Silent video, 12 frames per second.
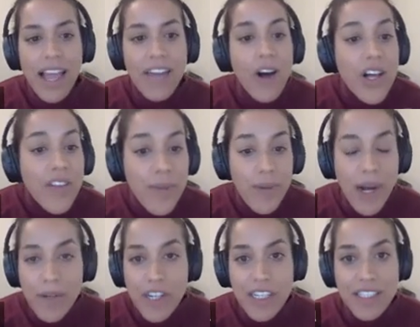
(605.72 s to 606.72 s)
And all of the
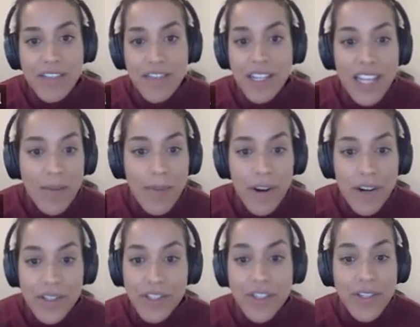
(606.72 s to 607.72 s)
properties of the cloud
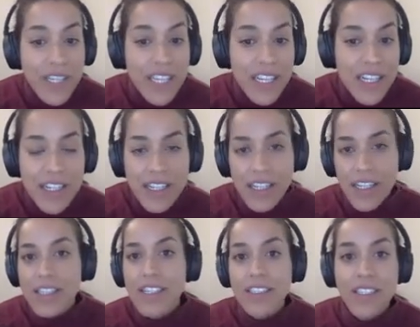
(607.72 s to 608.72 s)
particles shown here,
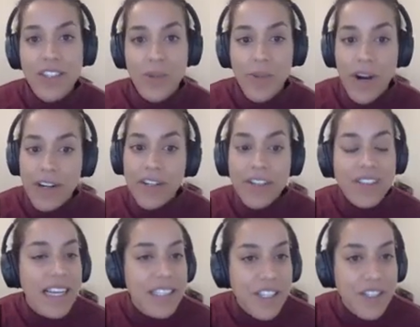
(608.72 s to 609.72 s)
such as their particle
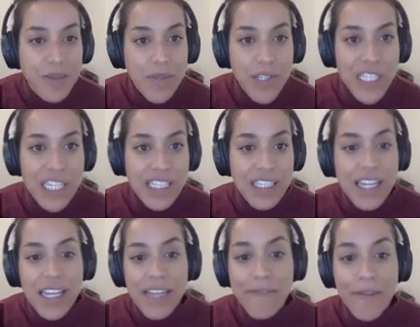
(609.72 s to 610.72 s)
size distribution
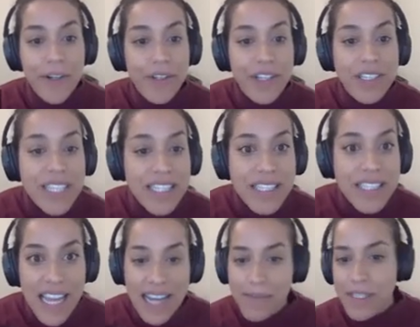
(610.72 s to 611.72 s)
and vertical extents in
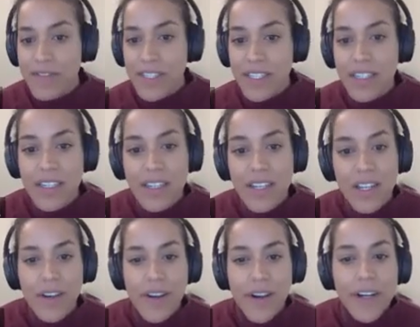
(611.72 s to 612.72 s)
the atmosphere,
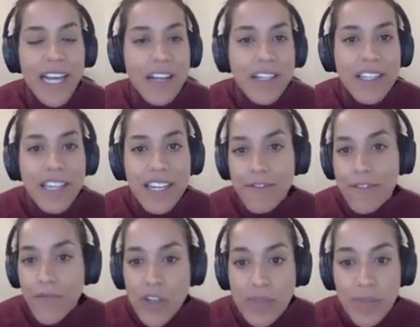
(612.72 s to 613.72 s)
are calculated
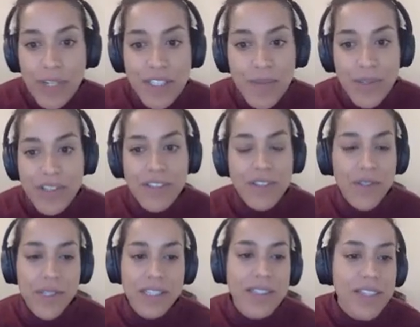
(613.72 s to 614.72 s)
from first principles
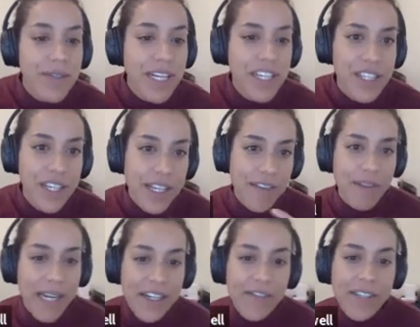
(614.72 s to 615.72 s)
through consideration of the
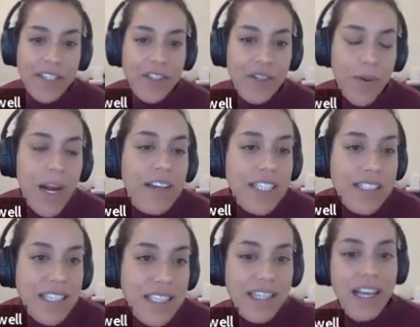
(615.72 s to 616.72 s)
microphysical
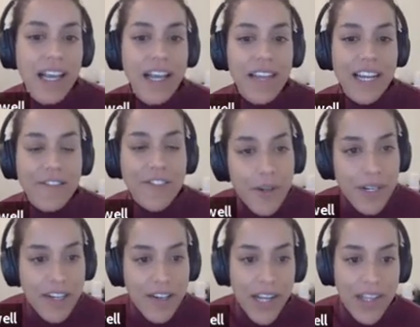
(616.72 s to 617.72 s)
processes that I've shown
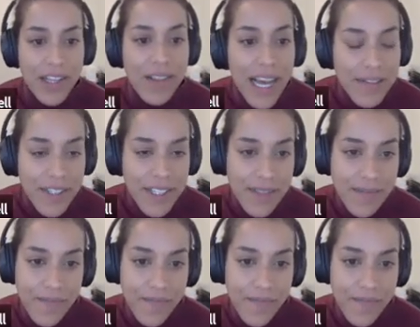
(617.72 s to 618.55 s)
here on the left.